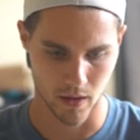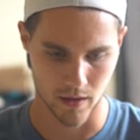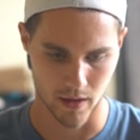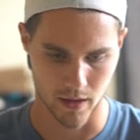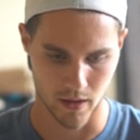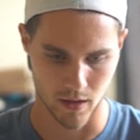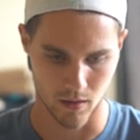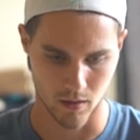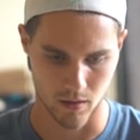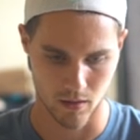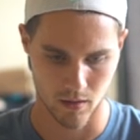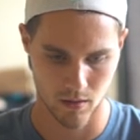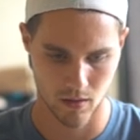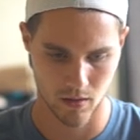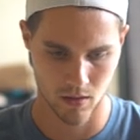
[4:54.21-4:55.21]
then
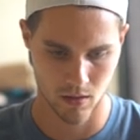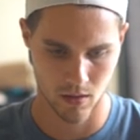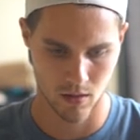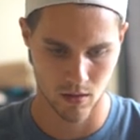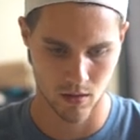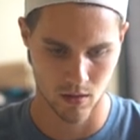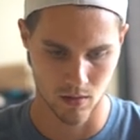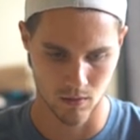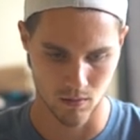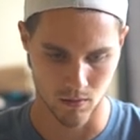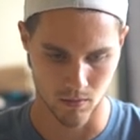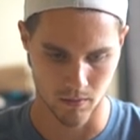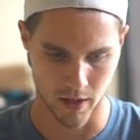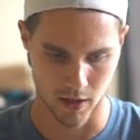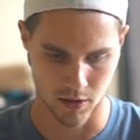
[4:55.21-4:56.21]

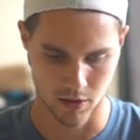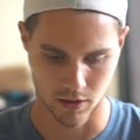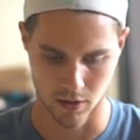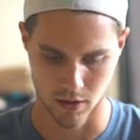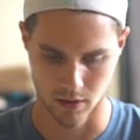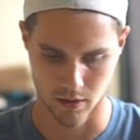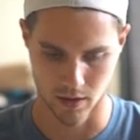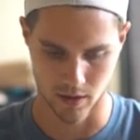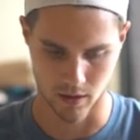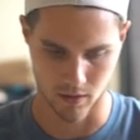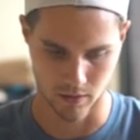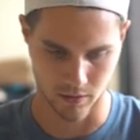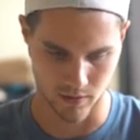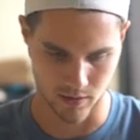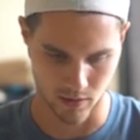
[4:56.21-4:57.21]
We'll make sure that
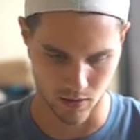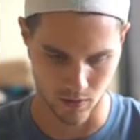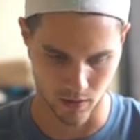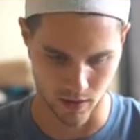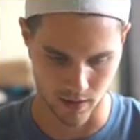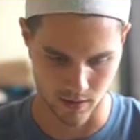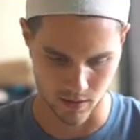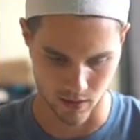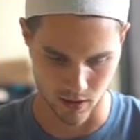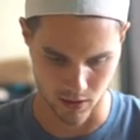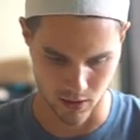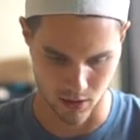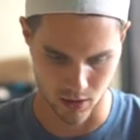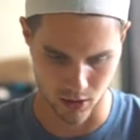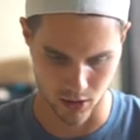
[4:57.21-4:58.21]
includes the US, and
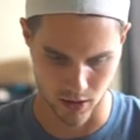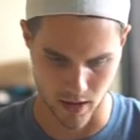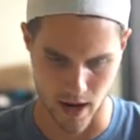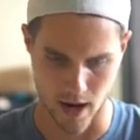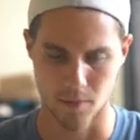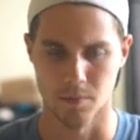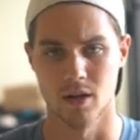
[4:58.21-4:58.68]
it should now